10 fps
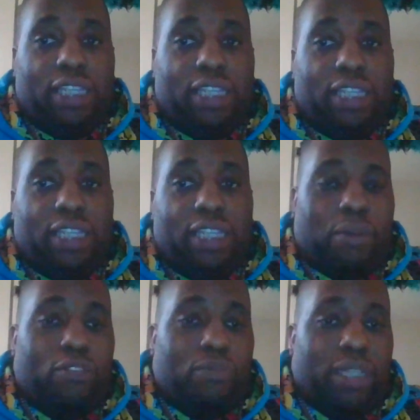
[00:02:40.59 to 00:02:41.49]
He thought my
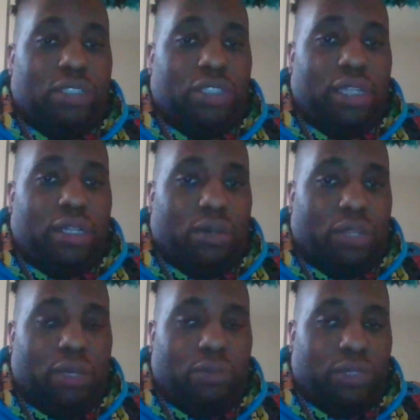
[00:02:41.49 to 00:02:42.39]
birth mother cheated
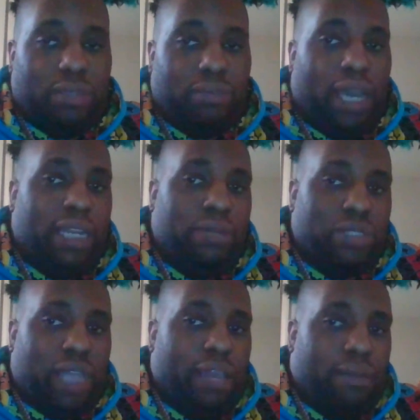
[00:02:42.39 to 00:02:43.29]
on him with somebody that
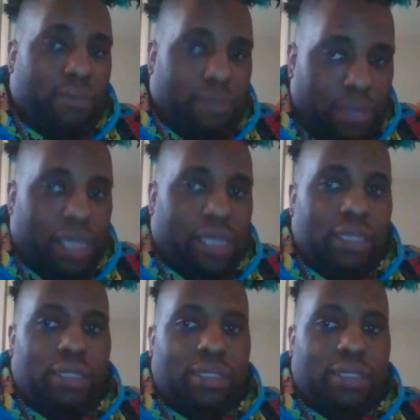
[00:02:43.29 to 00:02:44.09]
was like me.